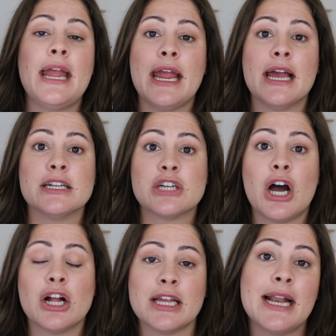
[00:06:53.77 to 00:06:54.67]
and
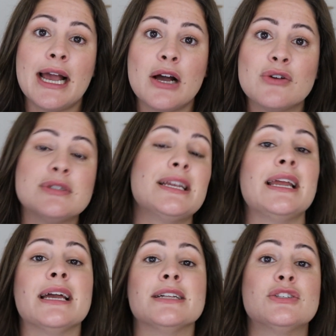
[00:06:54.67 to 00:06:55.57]
call it out
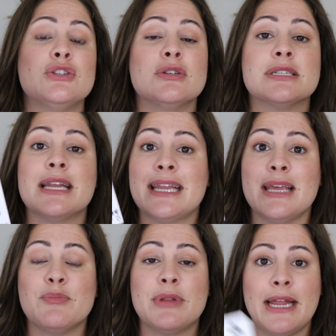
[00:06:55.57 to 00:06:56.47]
and students can
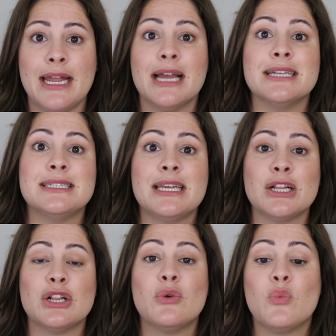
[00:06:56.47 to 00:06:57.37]
keep playing
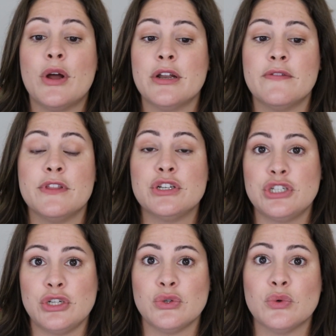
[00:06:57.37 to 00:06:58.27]
until one of the
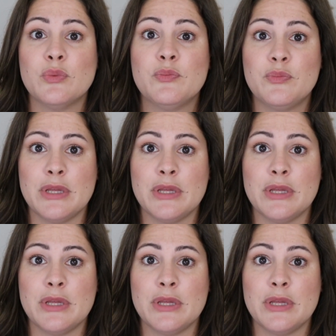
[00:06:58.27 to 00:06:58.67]
two